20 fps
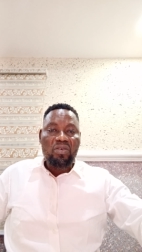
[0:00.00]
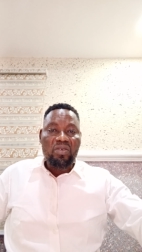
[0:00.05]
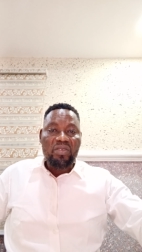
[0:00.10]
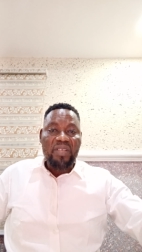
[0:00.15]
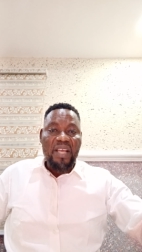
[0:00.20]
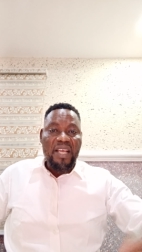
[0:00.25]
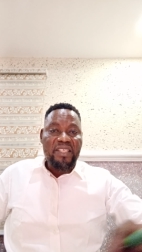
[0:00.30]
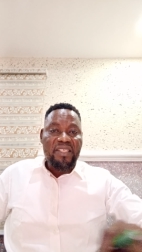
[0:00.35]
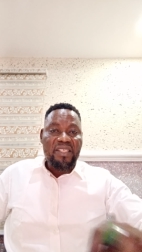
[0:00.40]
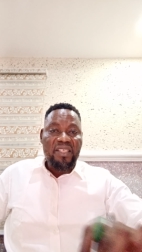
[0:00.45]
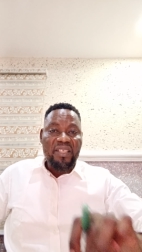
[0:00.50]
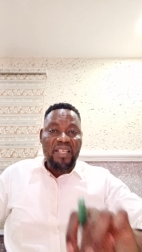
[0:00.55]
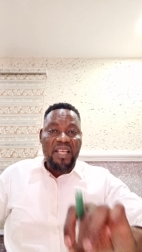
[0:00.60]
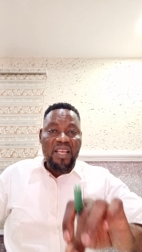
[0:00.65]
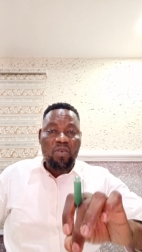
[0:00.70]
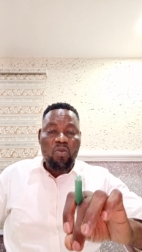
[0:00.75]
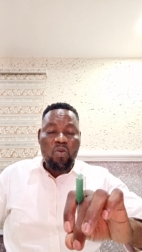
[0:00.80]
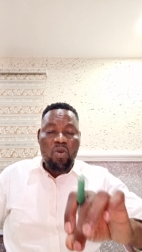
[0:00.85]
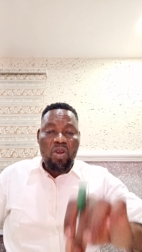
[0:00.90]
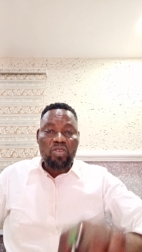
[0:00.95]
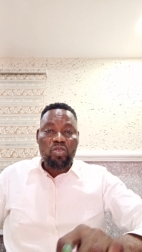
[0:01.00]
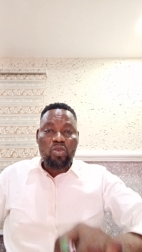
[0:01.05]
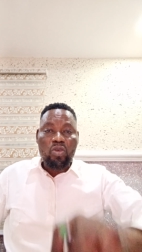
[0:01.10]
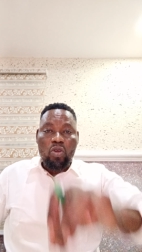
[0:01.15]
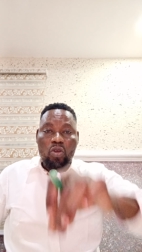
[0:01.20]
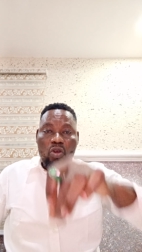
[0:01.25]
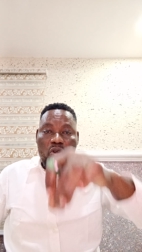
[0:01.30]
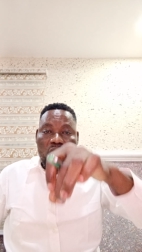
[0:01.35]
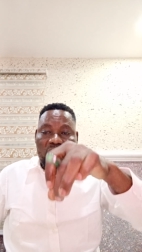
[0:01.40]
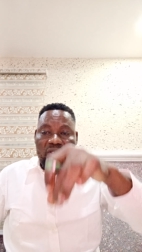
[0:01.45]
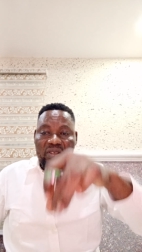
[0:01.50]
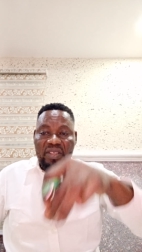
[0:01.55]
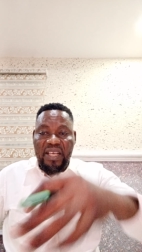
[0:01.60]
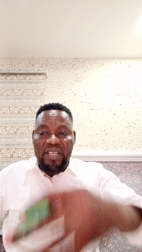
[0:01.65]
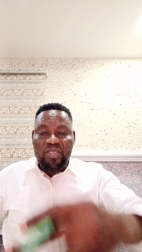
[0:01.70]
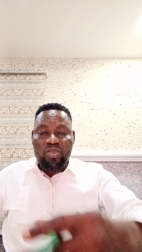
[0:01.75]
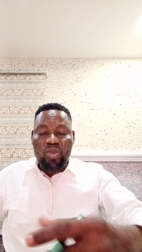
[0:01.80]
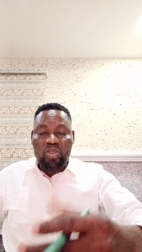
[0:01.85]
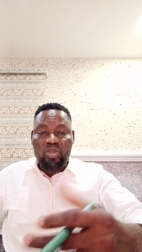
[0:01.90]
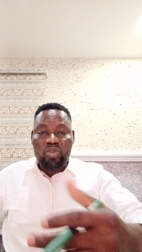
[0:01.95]
There's the
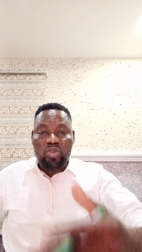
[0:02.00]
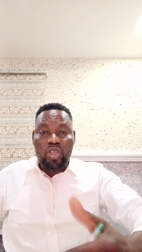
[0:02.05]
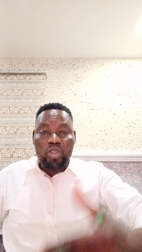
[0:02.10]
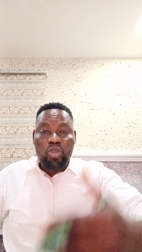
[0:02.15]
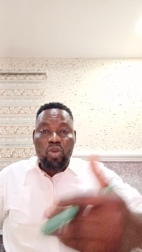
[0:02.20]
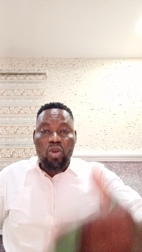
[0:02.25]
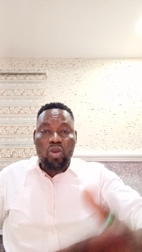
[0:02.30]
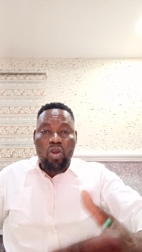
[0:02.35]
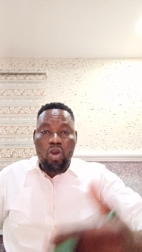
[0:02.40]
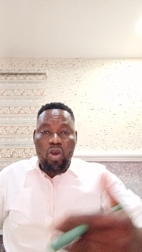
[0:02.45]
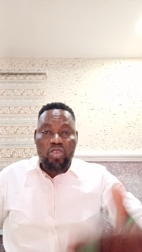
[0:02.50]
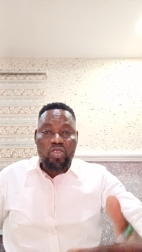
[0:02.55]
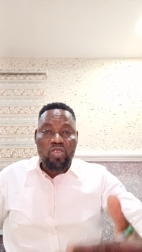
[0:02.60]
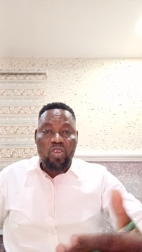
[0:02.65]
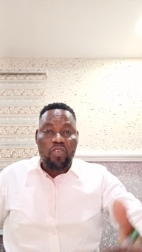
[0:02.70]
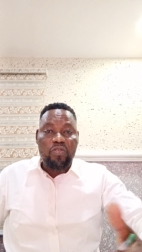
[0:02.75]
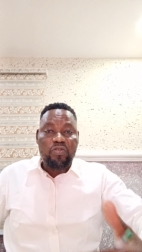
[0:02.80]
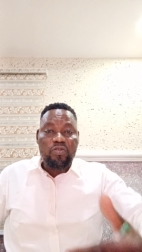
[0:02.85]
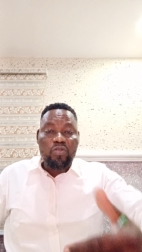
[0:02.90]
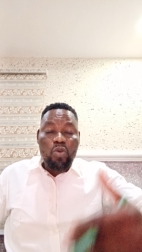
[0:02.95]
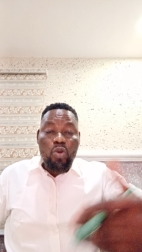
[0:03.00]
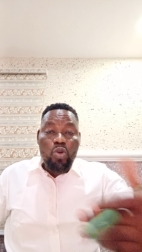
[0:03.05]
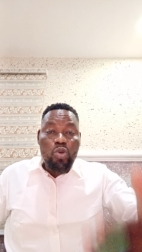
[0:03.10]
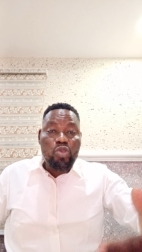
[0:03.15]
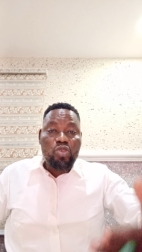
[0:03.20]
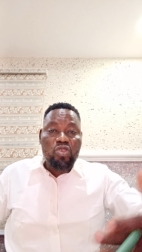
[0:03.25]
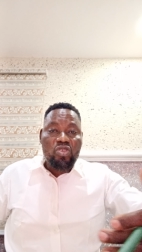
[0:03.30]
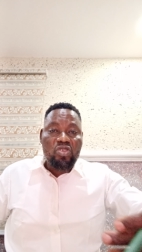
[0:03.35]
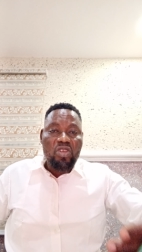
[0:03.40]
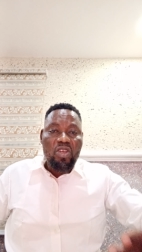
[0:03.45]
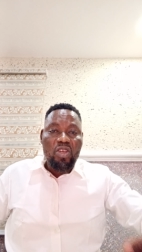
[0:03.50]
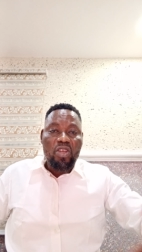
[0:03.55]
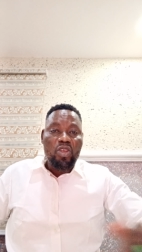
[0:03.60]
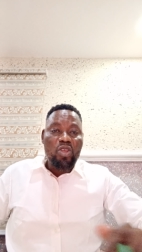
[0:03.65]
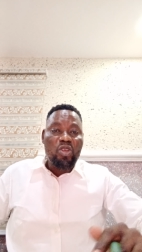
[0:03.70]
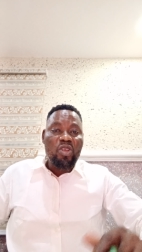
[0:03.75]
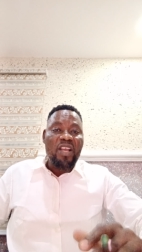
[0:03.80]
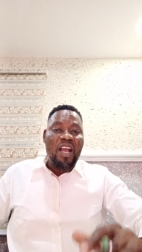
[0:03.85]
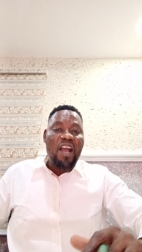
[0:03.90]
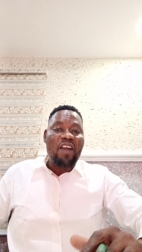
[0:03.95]
total cost of goods
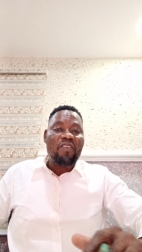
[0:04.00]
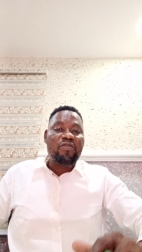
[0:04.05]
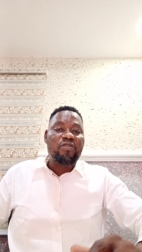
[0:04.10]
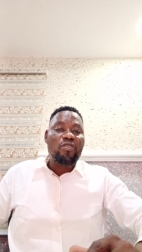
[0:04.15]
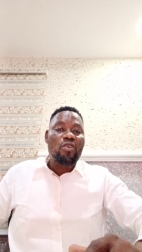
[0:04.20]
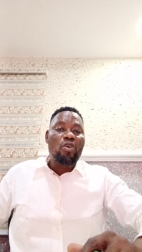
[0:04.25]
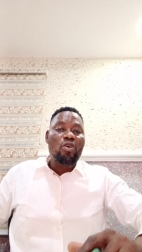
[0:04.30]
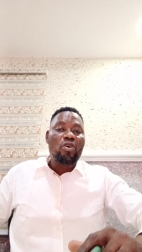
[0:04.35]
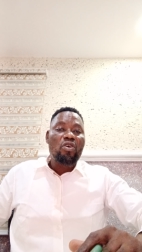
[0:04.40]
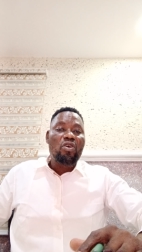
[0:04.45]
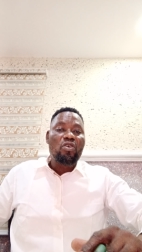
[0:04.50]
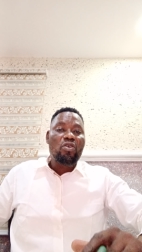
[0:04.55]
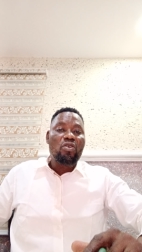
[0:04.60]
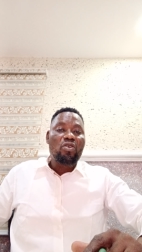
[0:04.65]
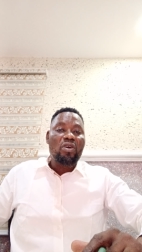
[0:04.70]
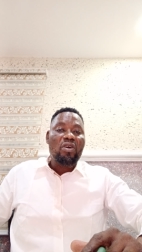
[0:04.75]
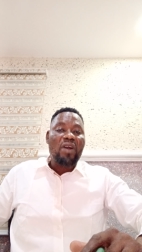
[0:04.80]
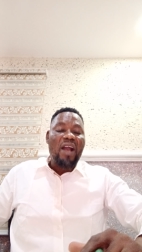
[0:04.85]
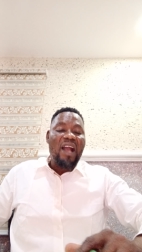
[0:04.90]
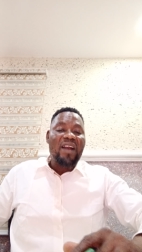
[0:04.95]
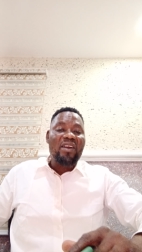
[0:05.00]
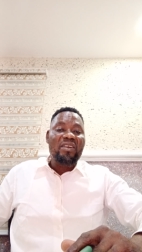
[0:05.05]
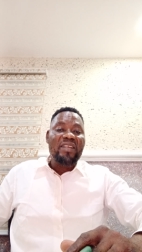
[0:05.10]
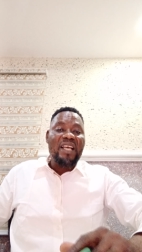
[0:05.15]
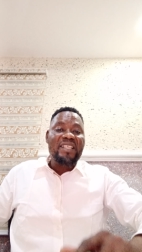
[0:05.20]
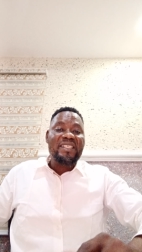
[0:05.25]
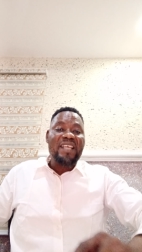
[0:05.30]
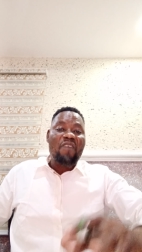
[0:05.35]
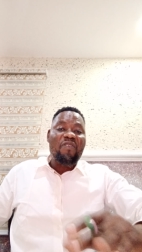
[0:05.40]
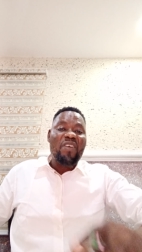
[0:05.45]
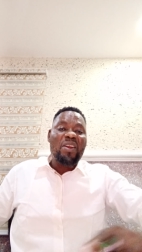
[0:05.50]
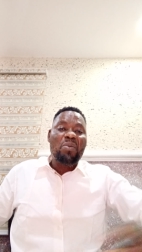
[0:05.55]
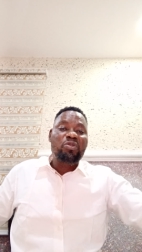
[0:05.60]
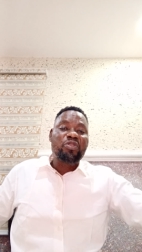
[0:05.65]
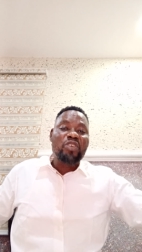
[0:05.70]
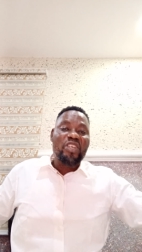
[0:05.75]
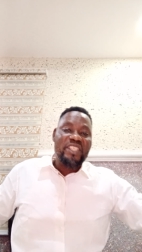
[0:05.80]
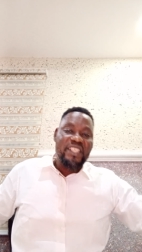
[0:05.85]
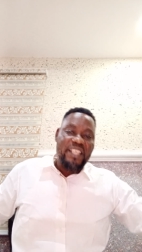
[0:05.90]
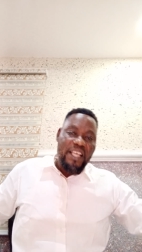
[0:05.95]
you have that is available
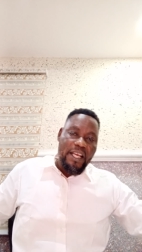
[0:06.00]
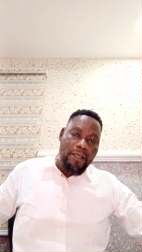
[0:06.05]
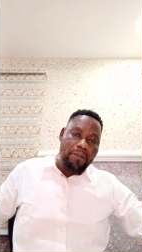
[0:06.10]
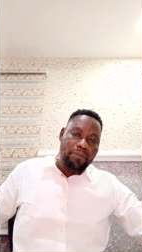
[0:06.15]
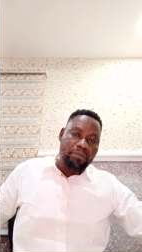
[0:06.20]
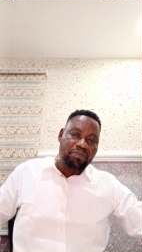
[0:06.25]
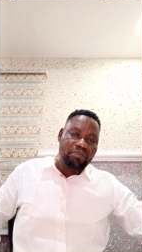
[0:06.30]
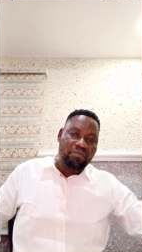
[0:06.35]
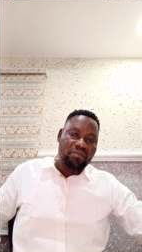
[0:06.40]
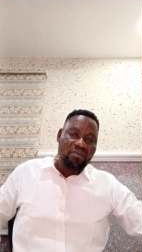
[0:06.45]
for sale.